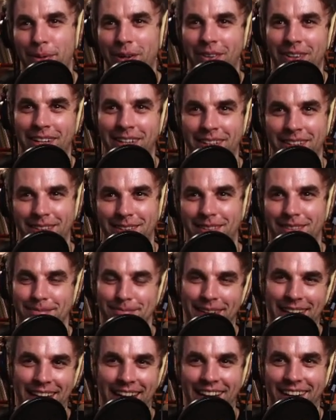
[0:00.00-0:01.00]
your opponent is
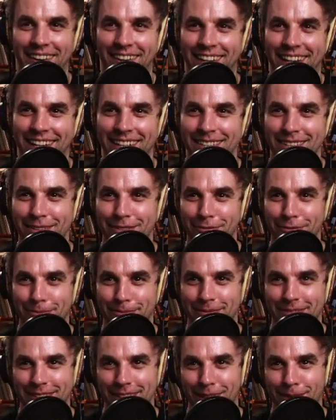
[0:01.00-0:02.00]
making all kinds of
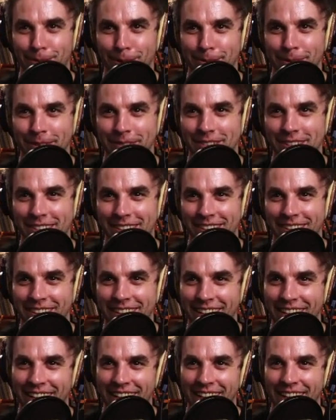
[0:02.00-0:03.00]
terrible moves, so
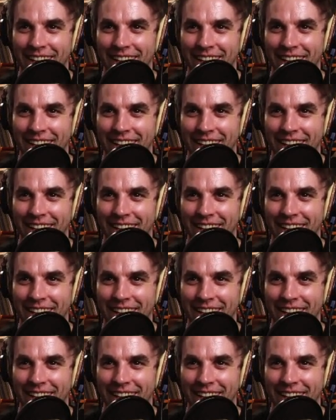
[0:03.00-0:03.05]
